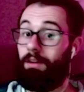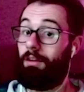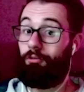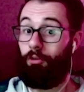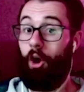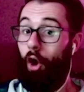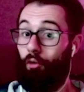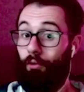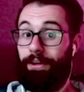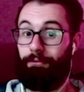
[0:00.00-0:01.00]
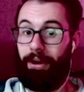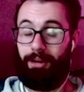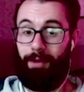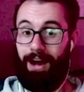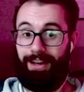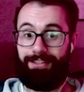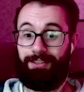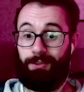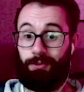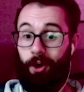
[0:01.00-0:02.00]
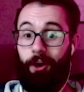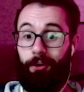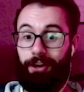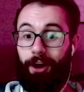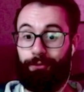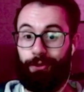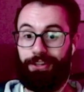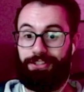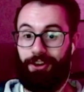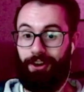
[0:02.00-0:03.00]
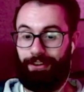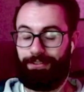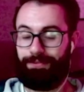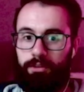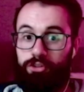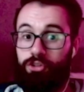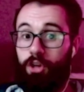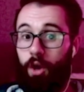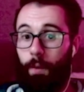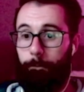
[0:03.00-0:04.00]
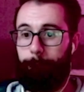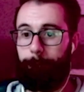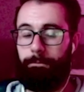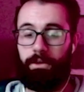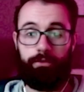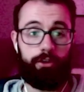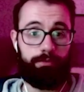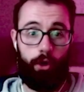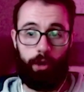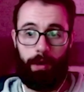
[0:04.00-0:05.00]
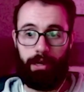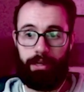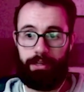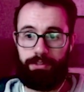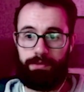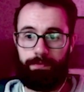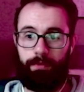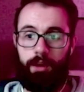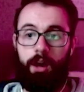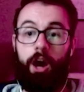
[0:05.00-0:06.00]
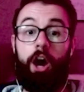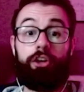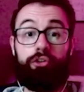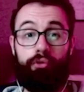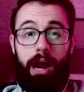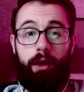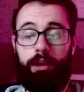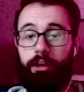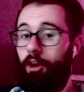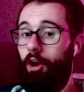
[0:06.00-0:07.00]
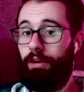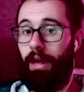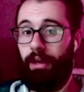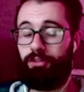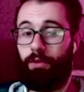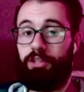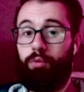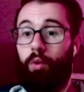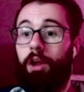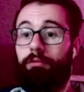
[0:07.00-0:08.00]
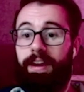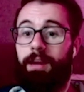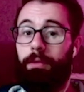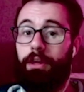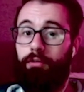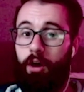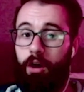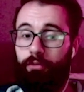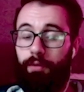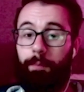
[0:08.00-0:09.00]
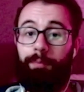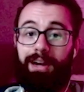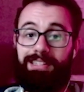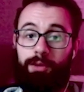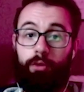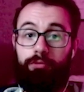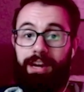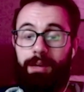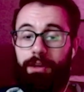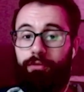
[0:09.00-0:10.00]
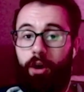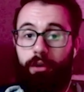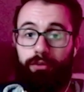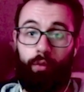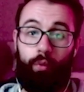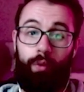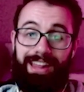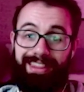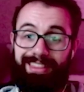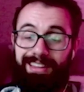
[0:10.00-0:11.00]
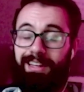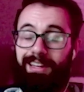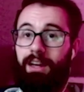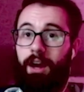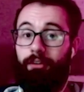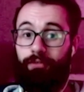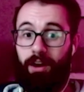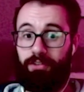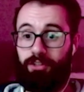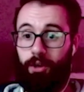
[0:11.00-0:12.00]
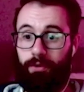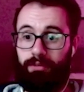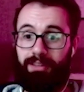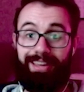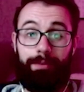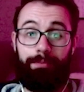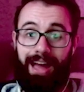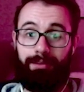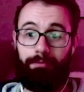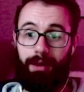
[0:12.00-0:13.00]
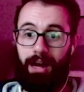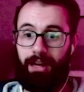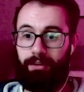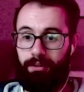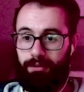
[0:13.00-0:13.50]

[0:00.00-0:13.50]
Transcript: We're already randomized, so it's already off to a good start. So, first Pokemon is a Growlithe. Okay, so this will randomly evolve, but it will randomly evolve with a Firestone. Keep that in mind.